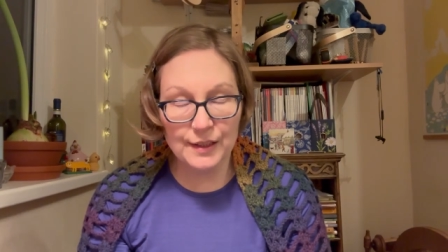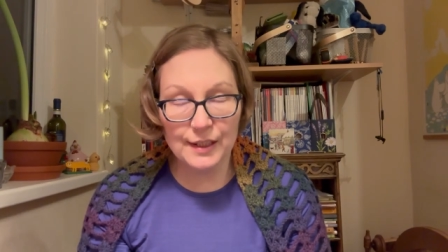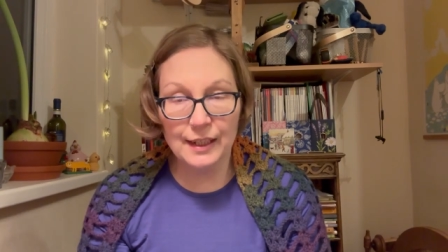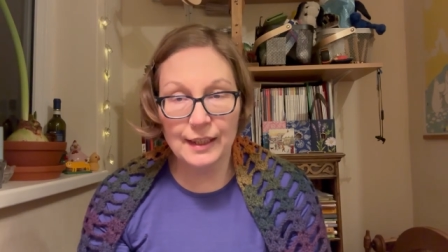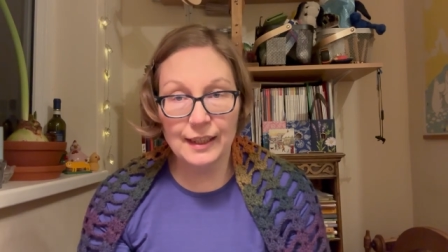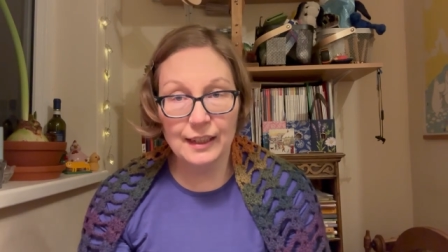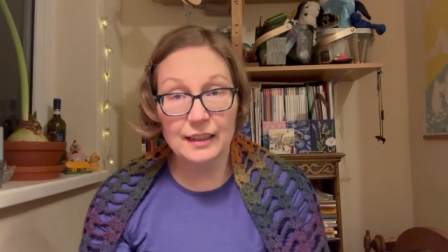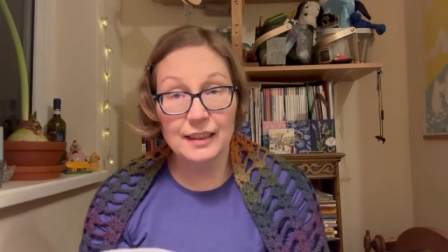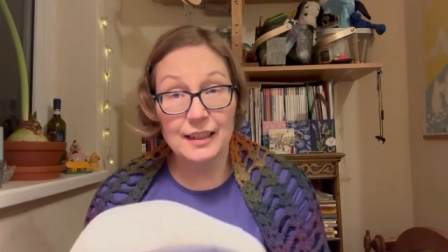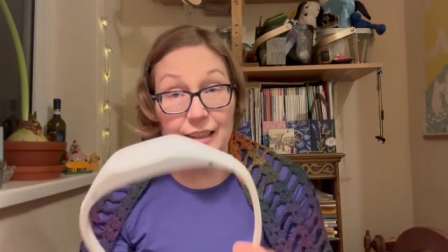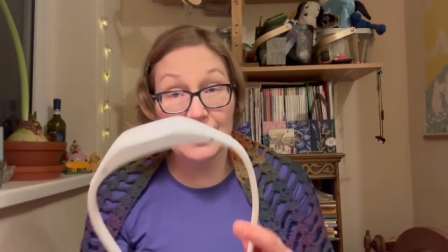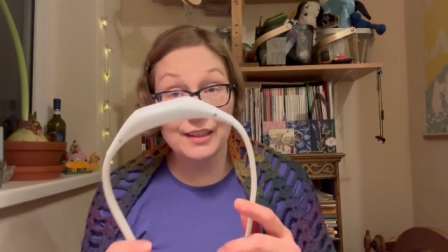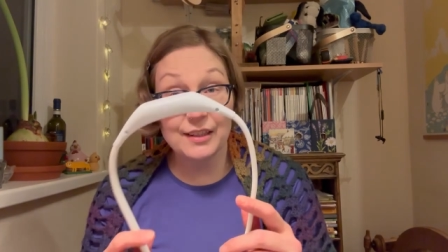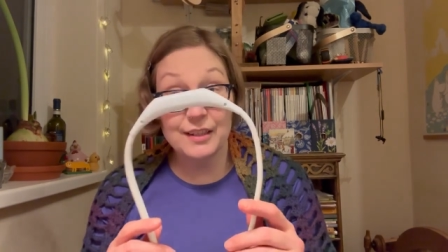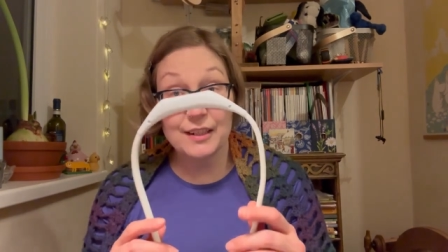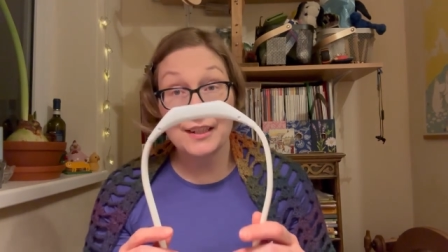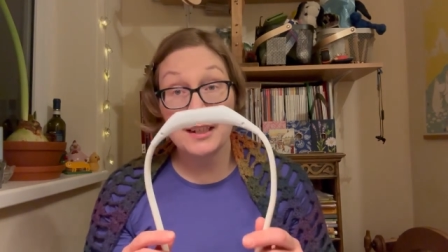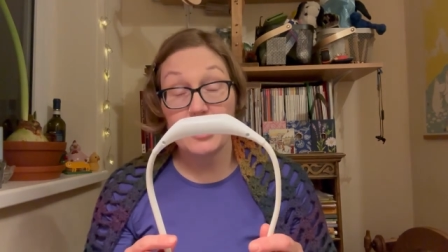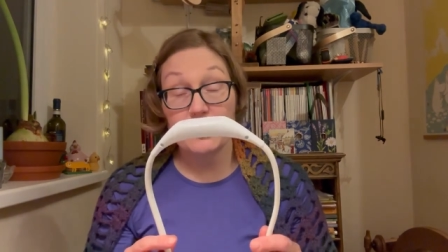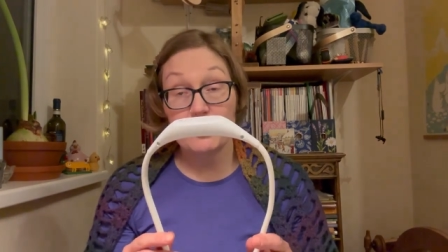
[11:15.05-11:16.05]
I think that this
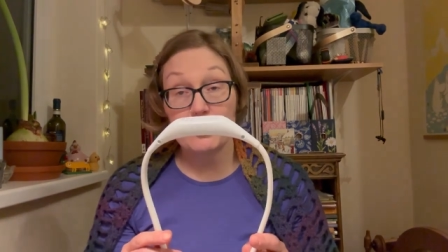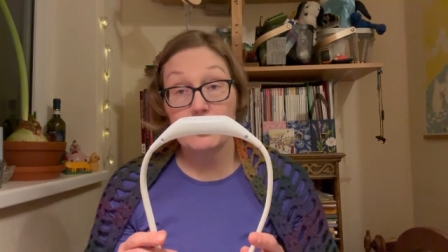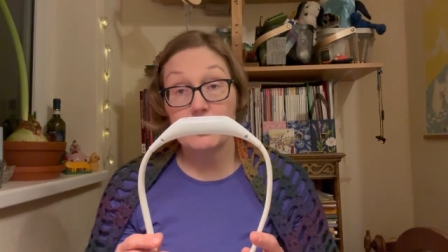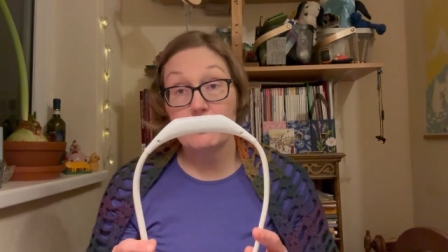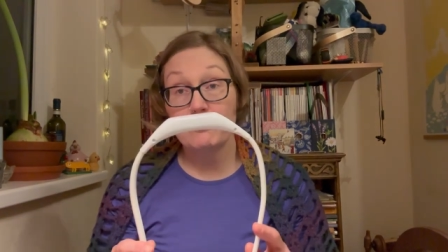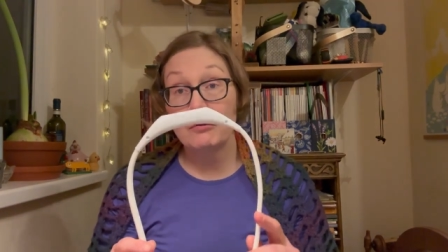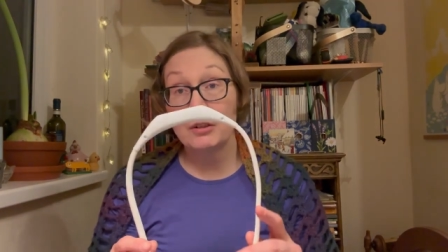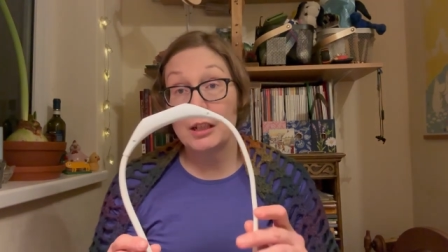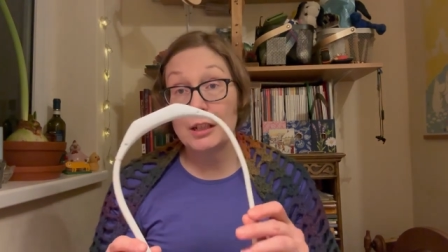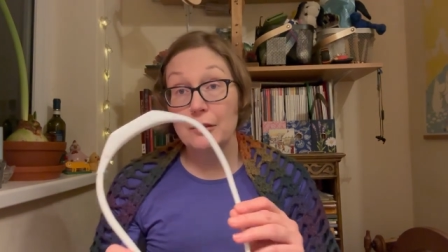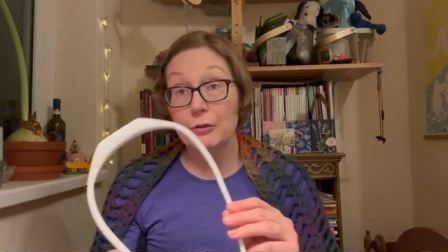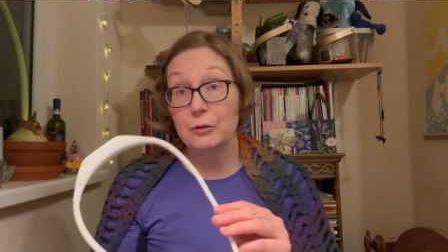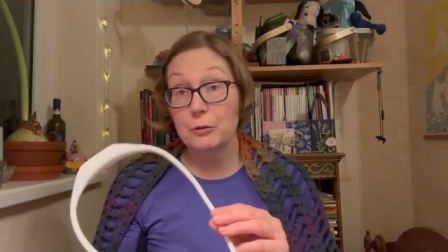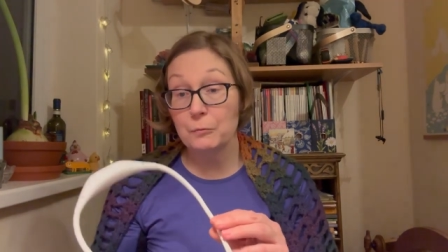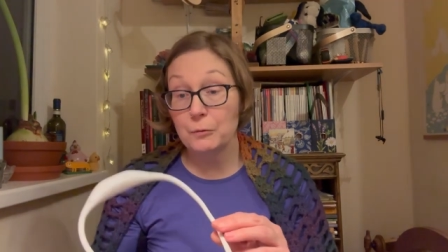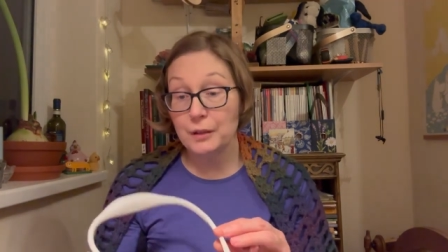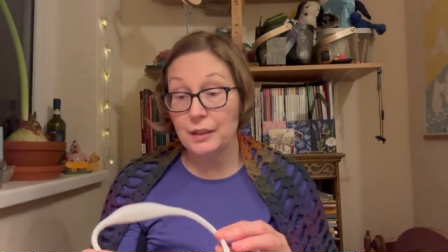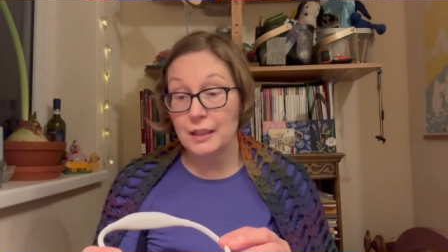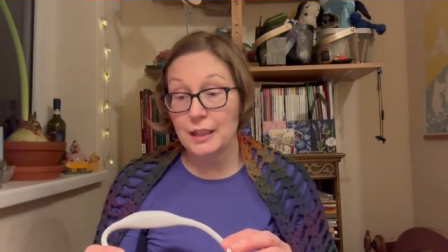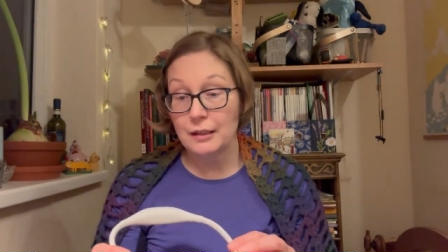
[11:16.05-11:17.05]
is actually a really good
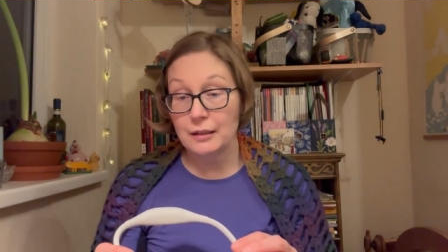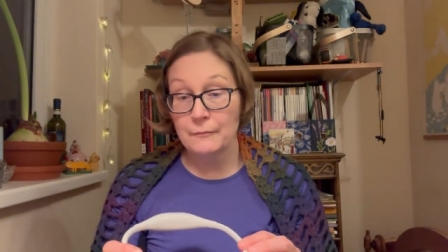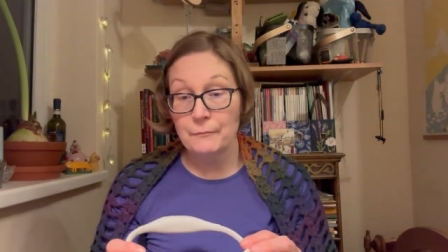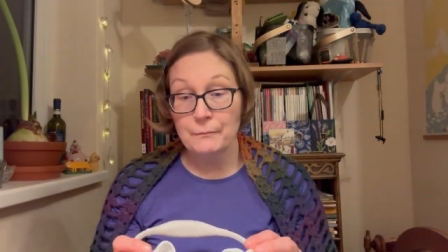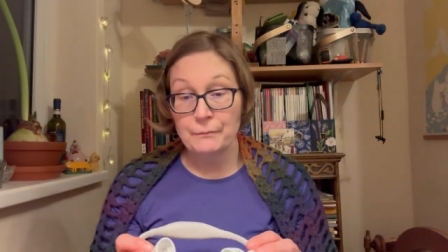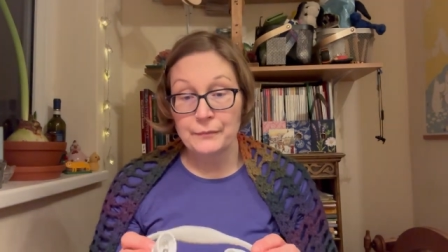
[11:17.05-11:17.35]
one then.